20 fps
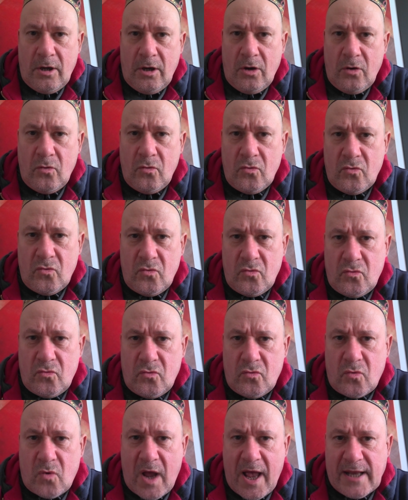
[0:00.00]

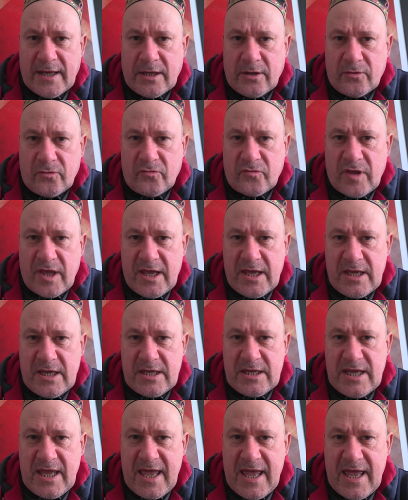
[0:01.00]
Ooh, hello there.
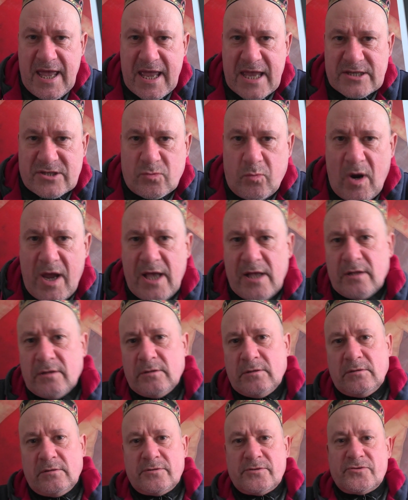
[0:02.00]
Yes,
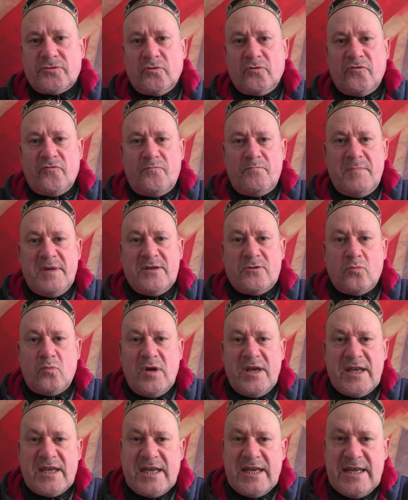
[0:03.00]
well, sort of
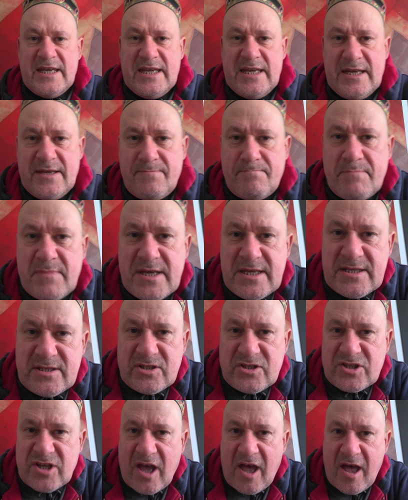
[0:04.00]
mid-weeky,
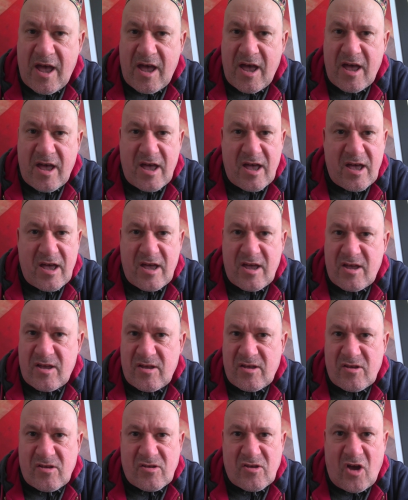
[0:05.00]

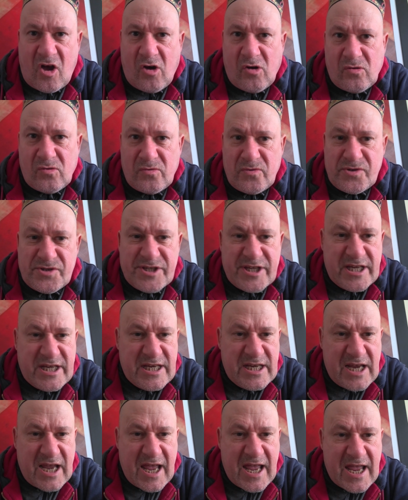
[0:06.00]

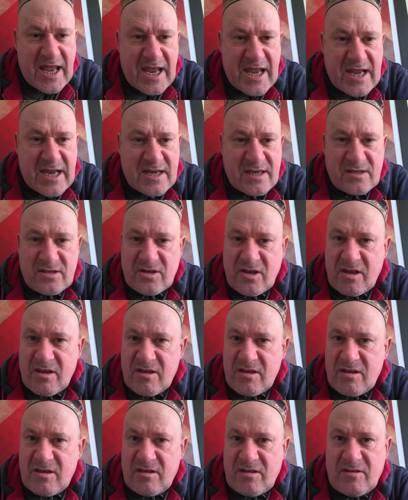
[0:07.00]
mid-Halsey, and
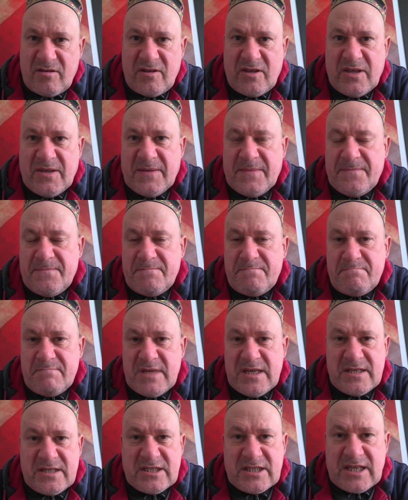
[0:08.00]

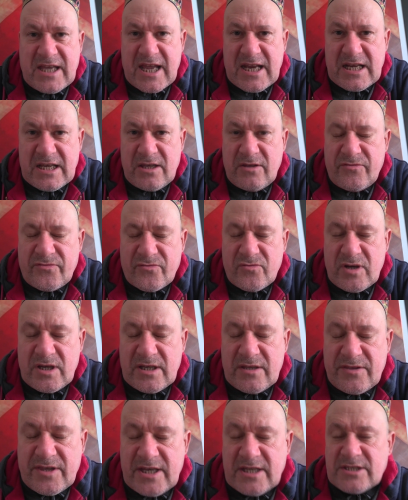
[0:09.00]
mid-getting
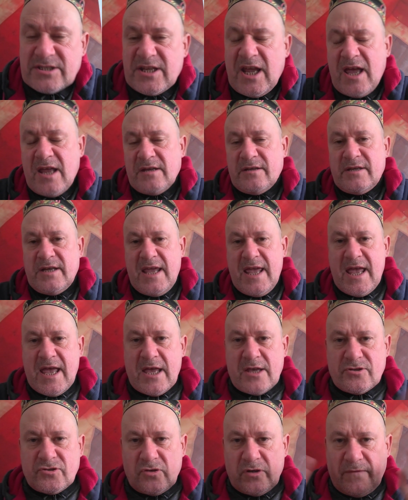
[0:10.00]
things done. Yeah,
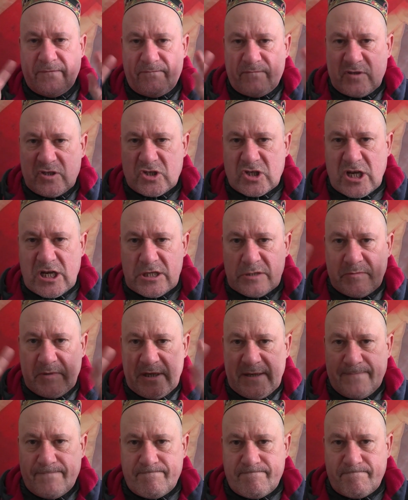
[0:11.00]
sort of changed
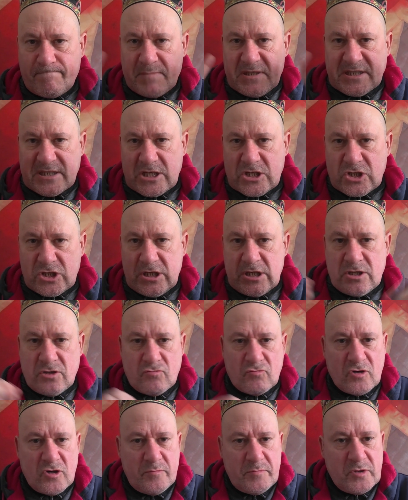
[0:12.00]
me position in the
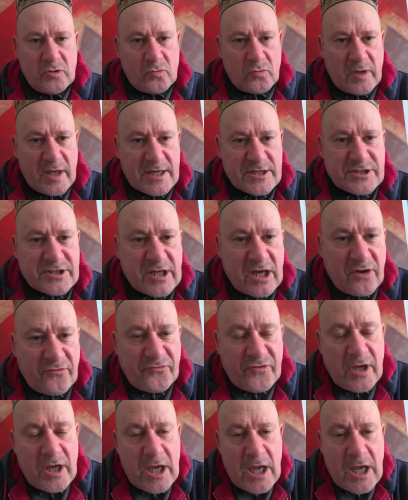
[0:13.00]
room and all that stuff.